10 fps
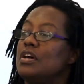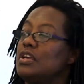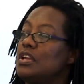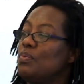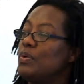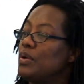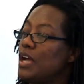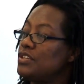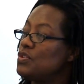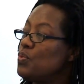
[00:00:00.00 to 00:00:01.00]
you know, we're
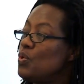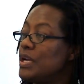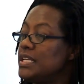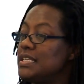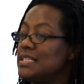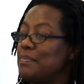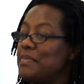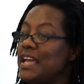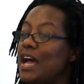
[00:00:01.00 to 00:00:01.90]
going to walk into something